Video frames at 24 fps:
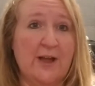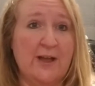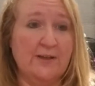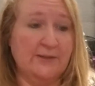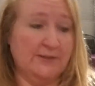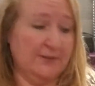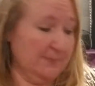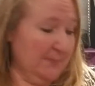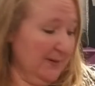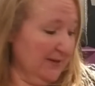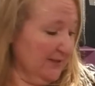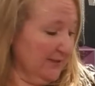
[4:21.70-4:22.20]

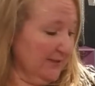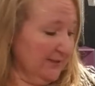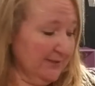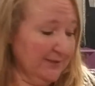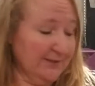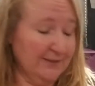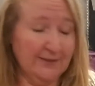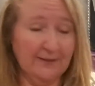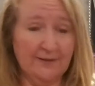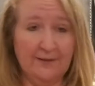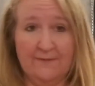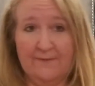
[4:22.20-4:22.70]
spaces
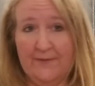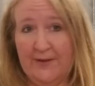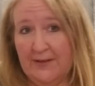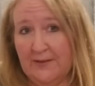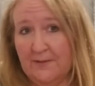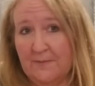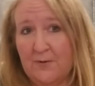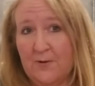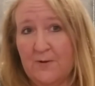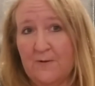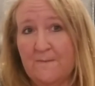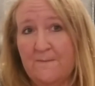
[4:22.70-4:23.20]
still
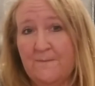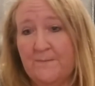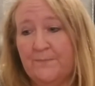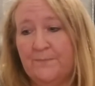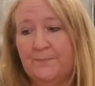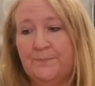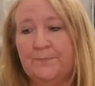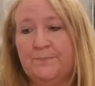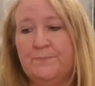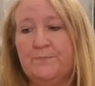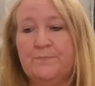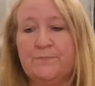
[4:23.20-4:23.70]
available
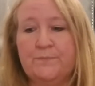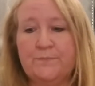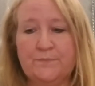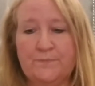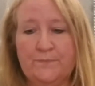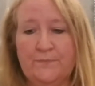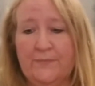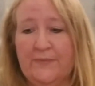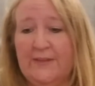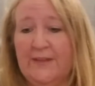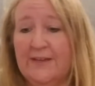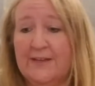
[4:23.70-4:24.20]

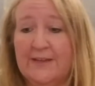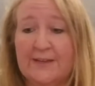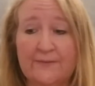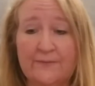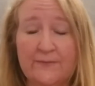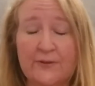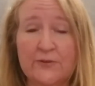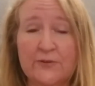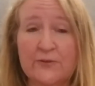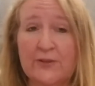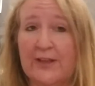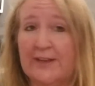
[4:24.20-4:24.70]
if
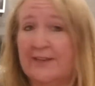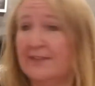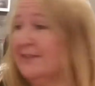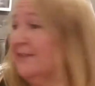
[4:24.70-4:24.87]
you'd like to